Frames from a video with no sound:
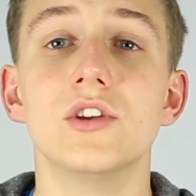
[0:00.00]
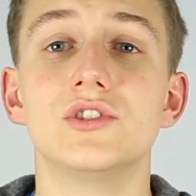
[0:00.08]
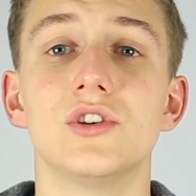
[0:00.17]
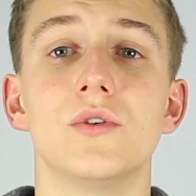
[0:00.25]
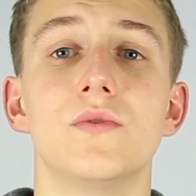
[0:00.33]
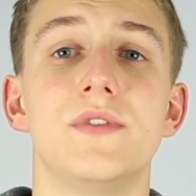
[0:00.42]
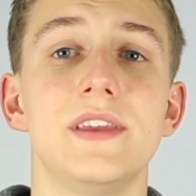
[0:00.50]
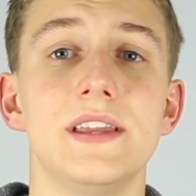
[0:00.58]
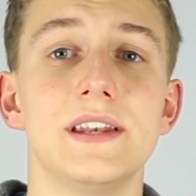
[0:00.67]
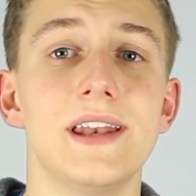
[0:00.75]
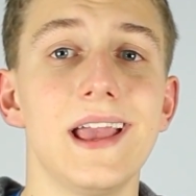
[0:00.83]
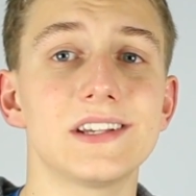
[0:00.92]
So
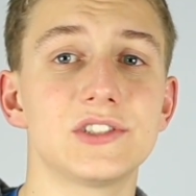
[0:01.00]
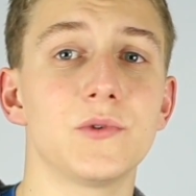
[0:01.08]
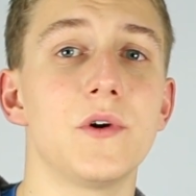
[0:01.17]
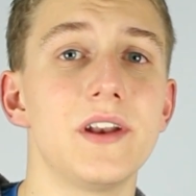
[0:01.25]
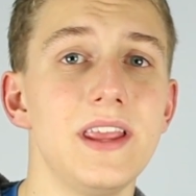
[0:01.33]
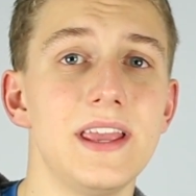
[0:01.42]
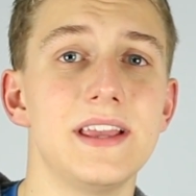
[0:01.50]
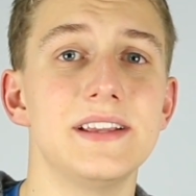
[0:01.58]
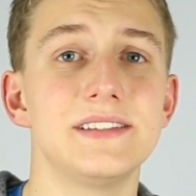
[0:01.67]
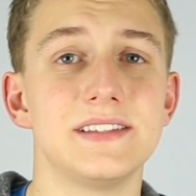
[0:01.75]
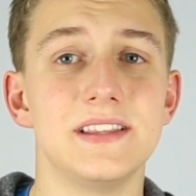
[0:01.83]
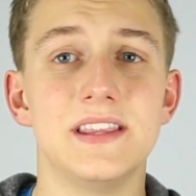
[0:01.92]
the next one
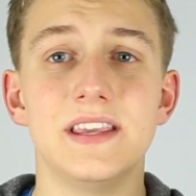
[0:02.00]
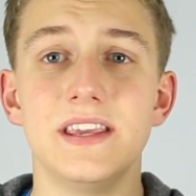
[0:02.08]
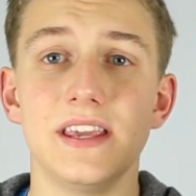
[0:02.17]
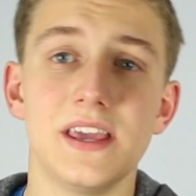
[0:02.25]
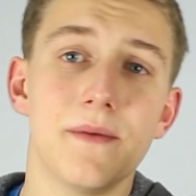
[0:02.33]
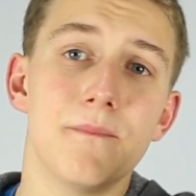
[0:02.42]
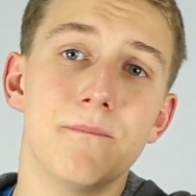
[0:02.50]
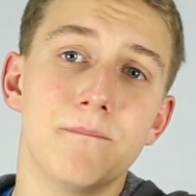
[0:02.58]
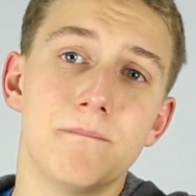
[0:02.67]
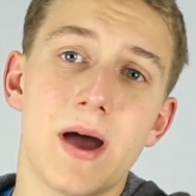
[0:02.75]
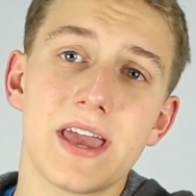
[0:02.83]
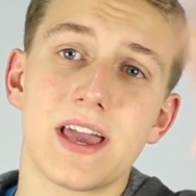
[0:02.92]
is the
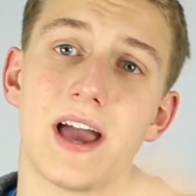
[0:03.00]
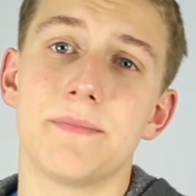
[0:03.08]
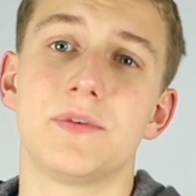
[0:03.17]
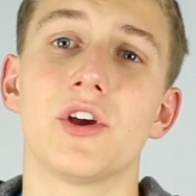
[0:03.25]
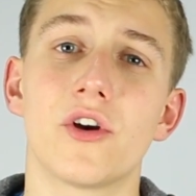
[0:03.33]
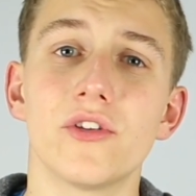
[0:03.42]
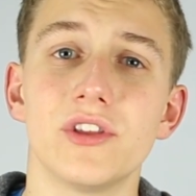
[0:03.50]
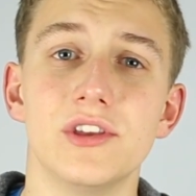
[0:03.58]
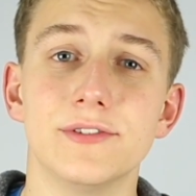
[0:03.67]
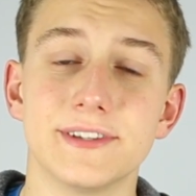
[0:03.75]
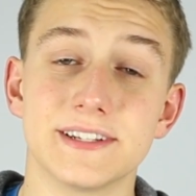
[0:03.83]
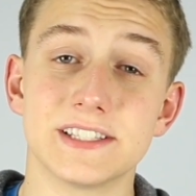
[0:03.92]
mic I'm currently
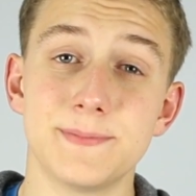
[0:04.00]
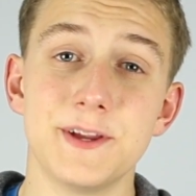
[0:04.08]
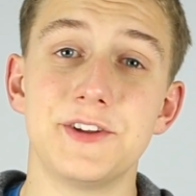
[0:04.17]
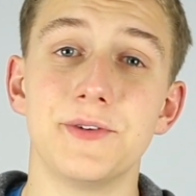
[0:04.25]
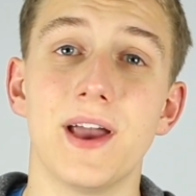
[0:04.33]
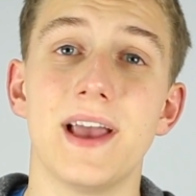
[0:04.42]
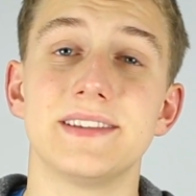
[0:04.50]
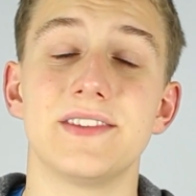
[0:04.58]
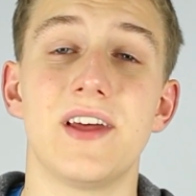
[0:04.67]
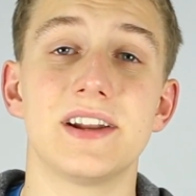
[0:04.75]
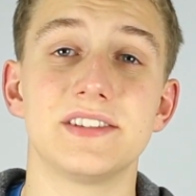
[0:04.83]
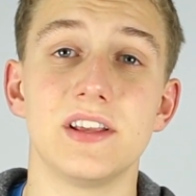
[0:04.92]
using to speak to you guys,
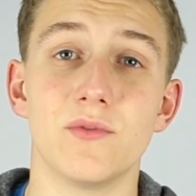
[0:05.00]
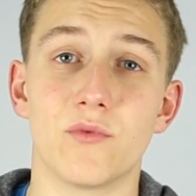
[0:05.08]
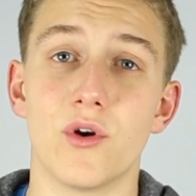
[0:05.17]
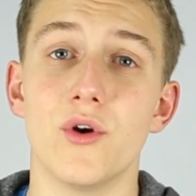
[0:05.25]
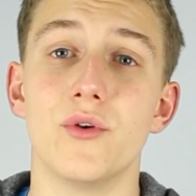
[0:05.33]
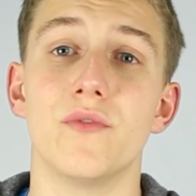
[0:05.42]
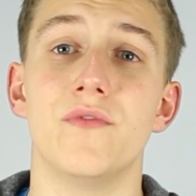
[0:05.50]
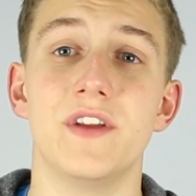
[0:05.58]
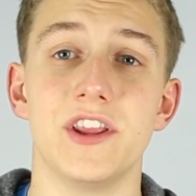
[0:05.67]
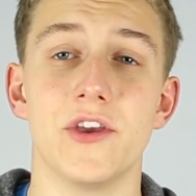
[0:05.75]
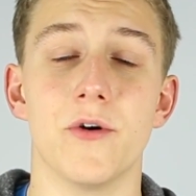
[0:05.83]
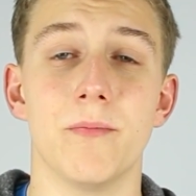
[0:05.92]
and that is the Rode
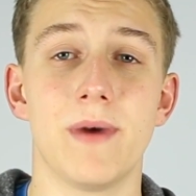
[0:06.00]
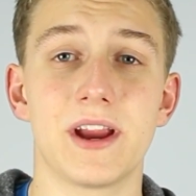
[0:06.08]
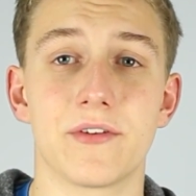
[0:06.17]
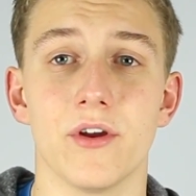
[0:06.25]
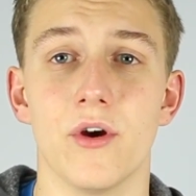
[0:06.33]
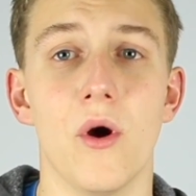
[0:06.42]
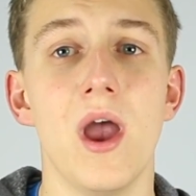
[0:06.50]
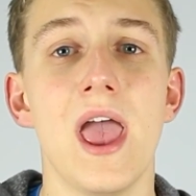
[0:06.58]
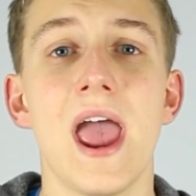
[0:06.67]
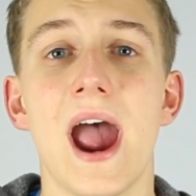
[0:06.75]
Video Micro.